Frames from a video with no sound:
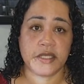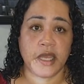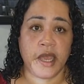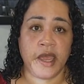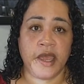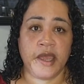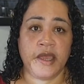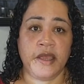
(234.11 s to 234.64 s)

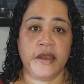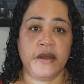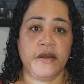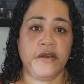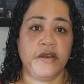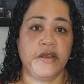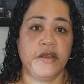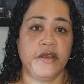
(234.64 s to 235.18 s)
and
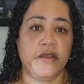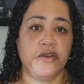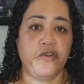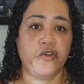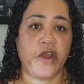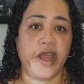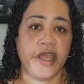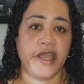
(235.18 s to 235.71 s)

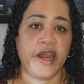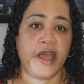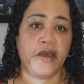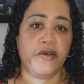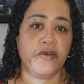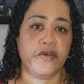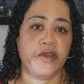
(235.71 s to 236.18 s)
try it out.